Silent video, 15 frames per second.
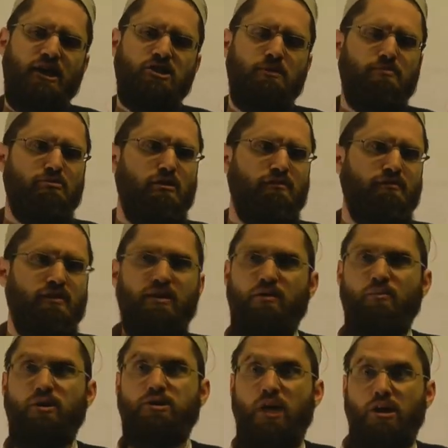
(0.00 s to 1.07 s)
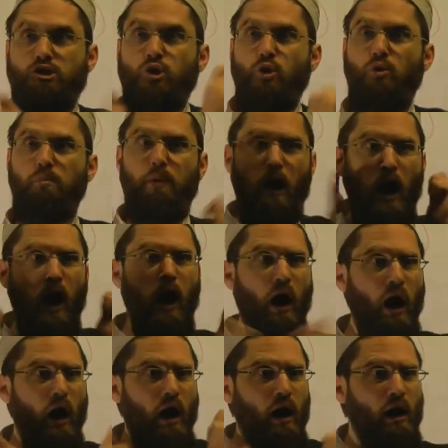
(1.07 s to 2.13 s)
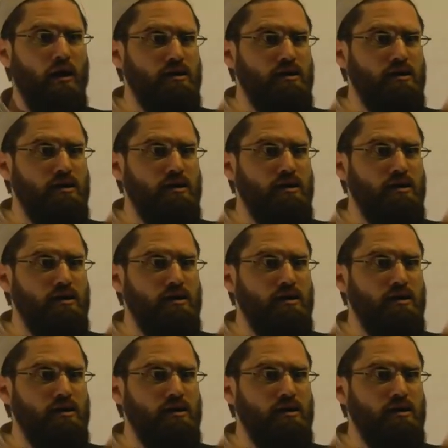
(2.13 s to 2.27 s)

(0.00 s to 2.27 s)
he's a prophet. And we say, Tuba!